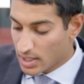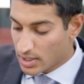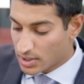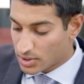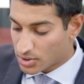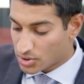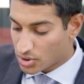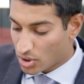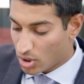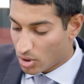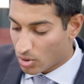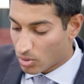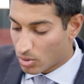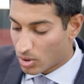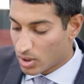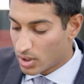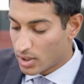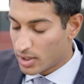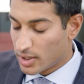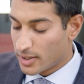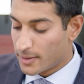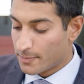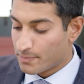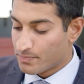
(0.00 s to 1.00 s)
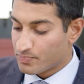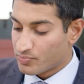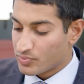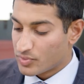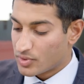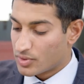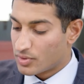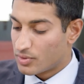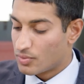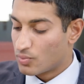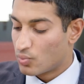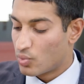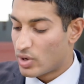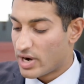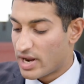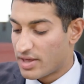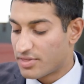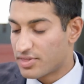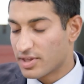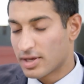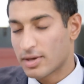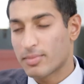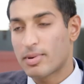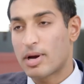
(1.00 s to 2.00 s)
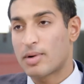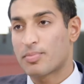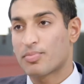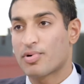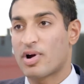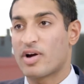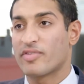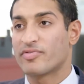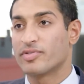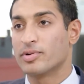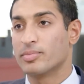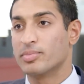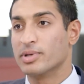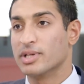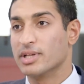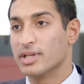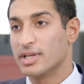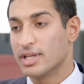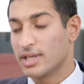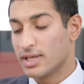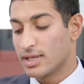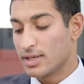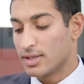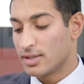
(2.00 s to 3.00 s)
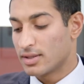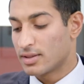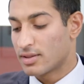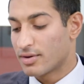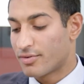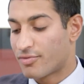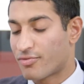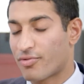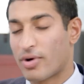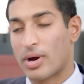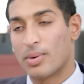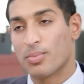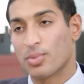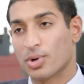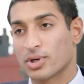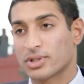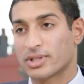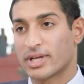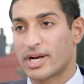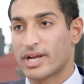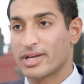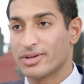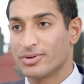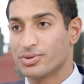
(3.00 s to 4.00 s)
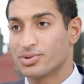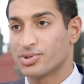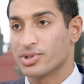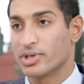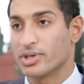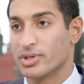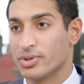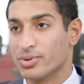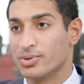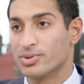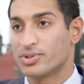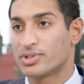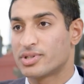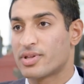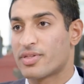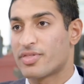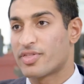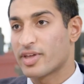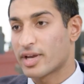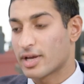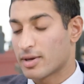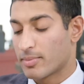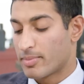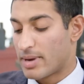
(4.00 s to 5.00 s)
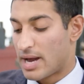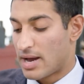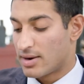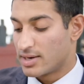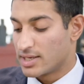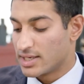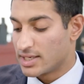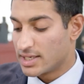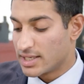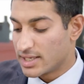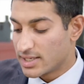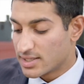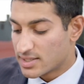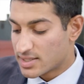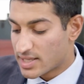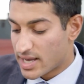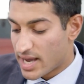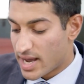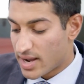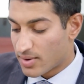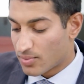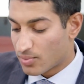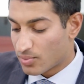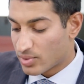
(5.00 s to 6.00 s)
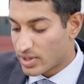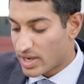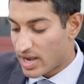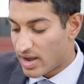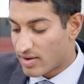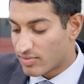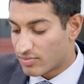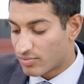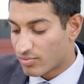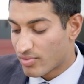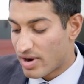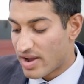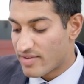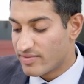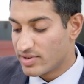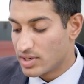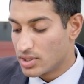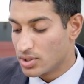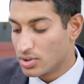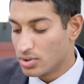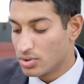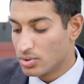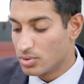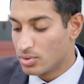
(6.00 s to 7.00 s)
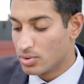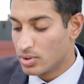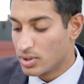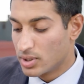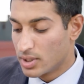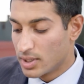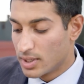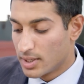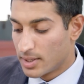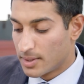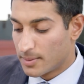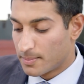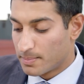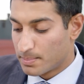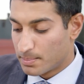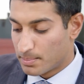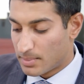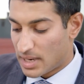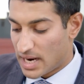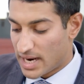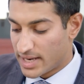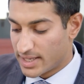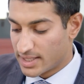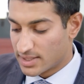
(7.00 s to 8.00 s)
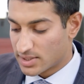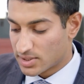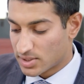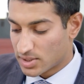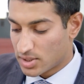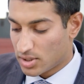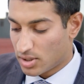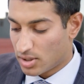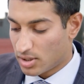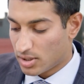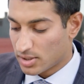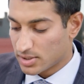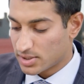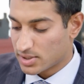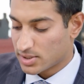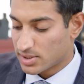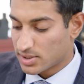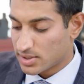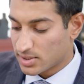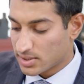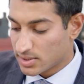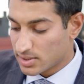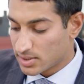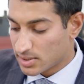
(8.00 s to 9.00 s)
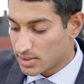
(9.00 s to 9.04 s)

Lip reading: So when I think about profitability, the framework that I usually use to think about it is that we have revenue minus costs